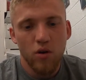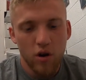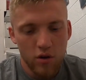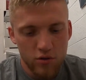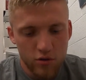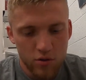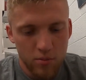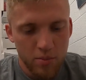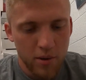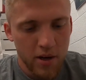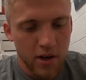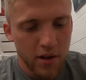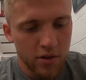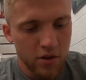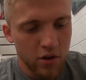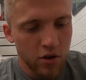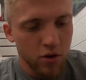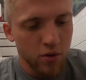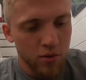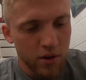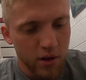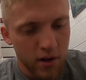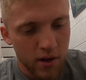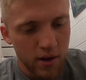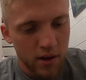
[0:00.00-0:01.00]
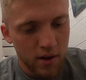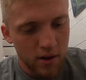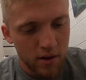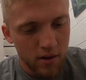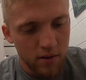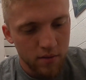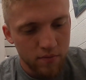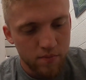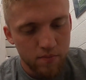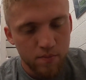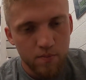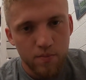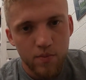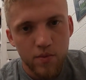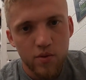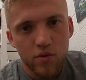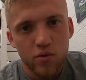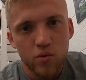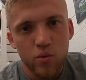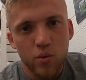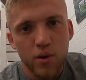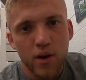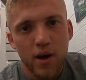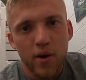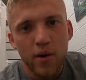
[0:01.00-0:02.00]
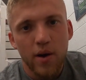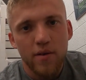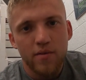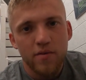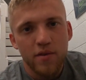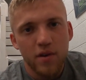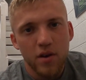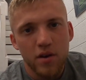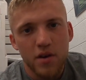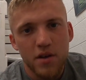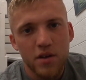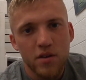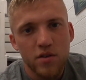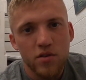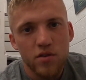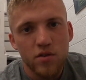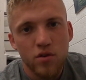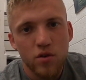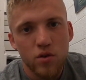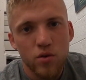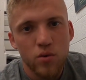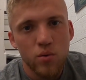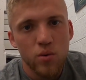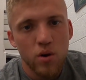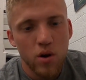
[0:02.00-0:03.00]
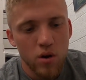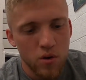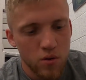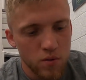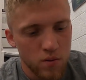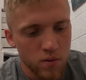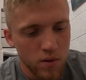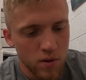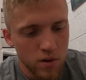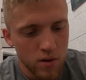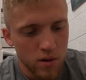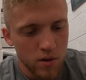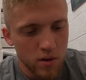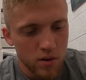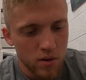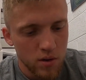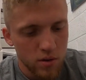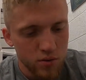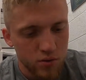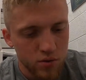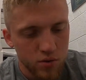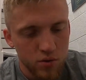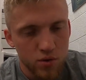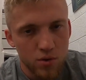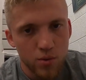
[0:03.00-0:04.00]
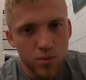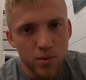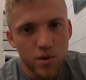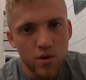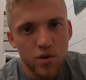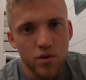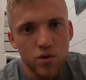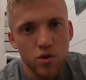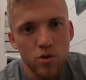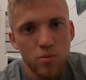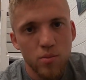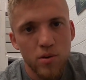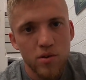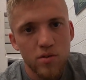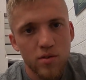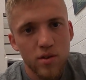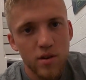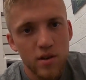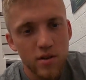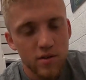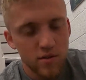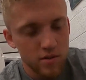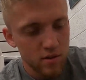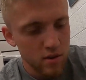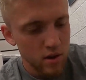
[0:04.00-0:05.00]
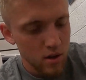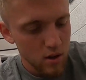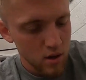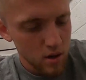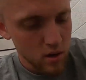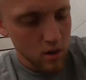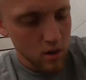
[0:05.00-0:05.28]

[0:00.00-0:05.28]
Right, so I'm back at the unit. I've sorted out everything I need to do with the new business.